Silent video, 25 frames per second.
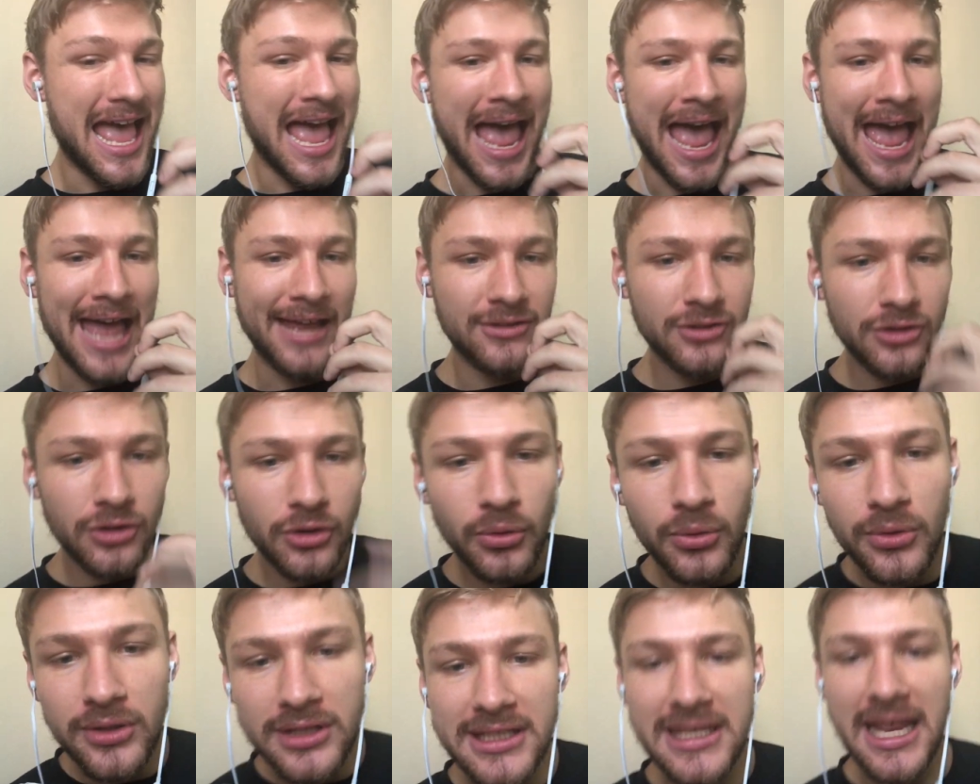And
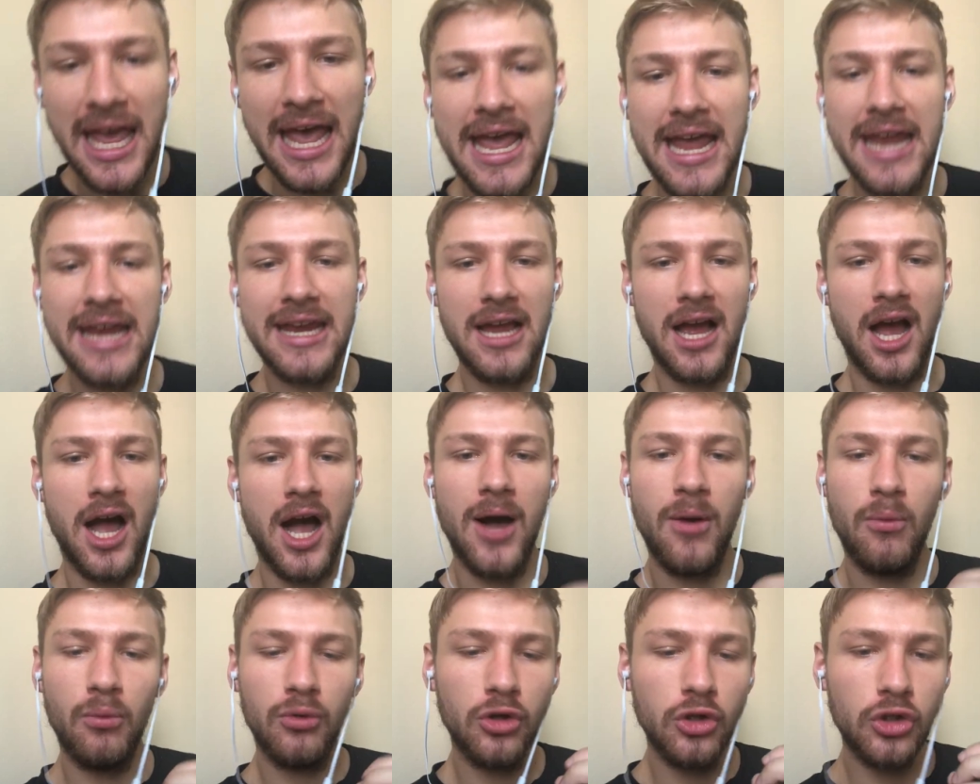today I
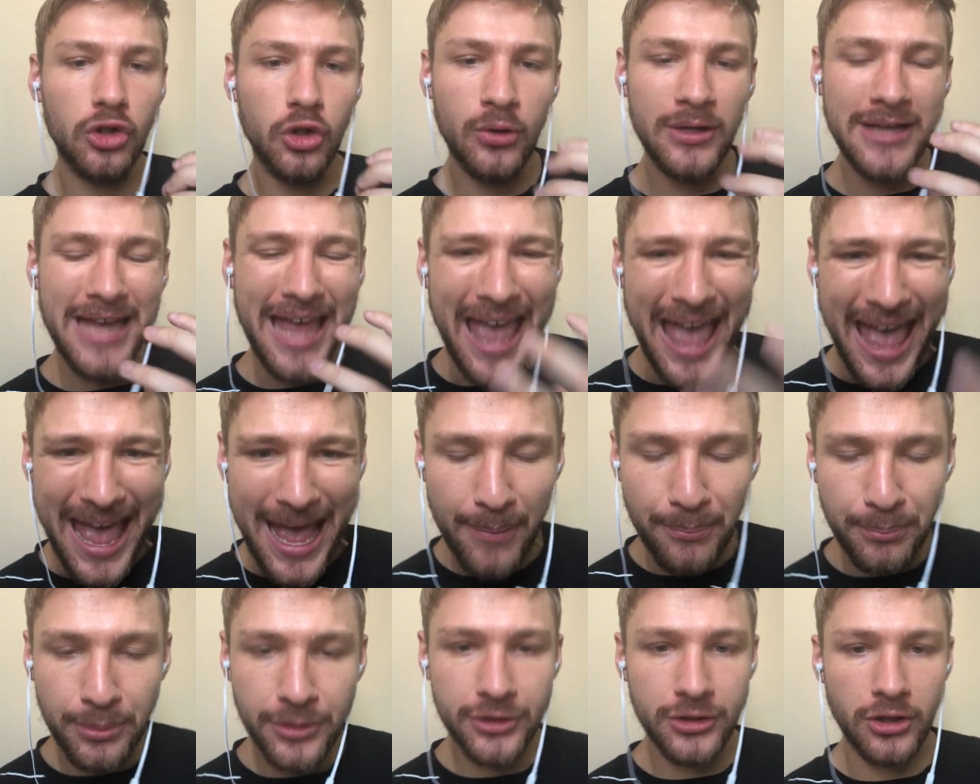want to do an
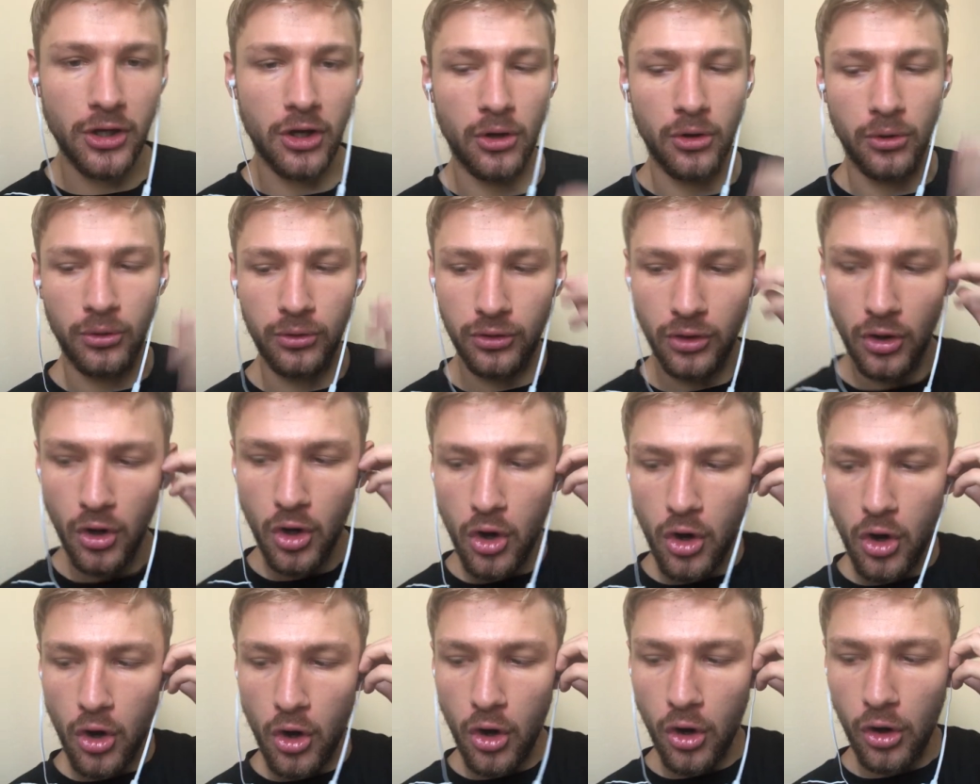episode
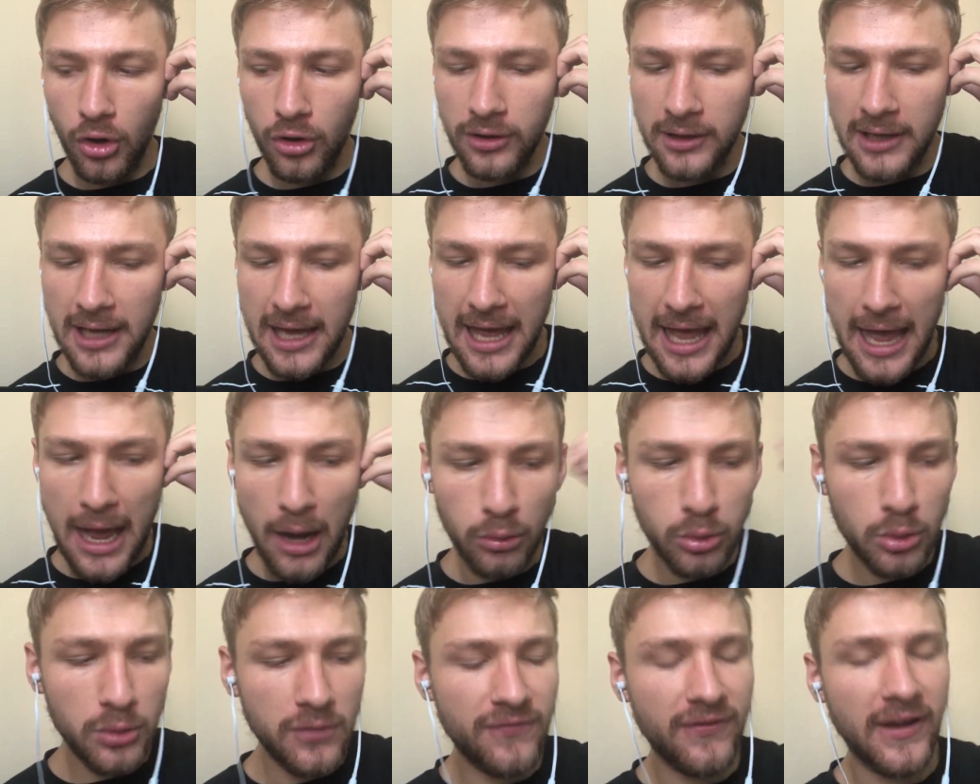on how
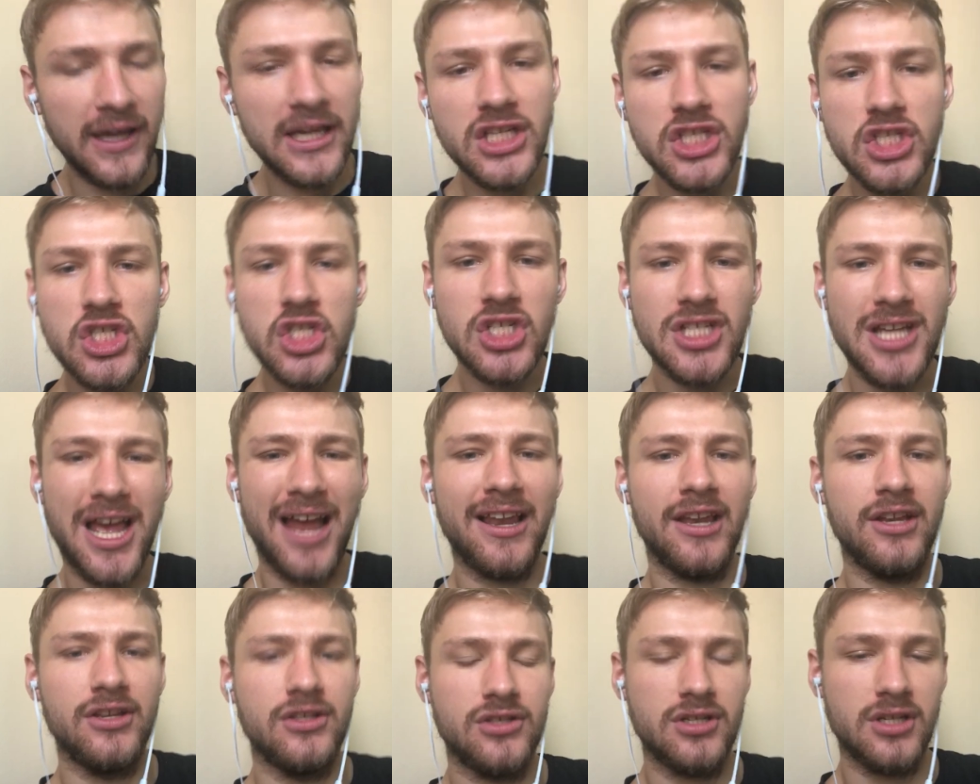to face
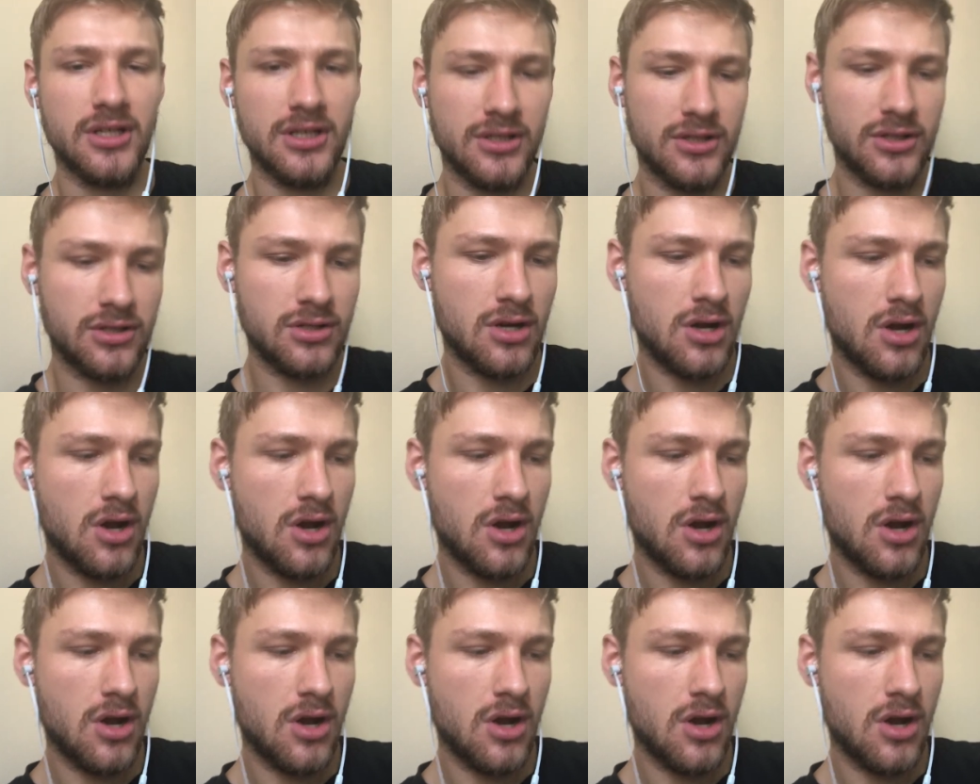challenges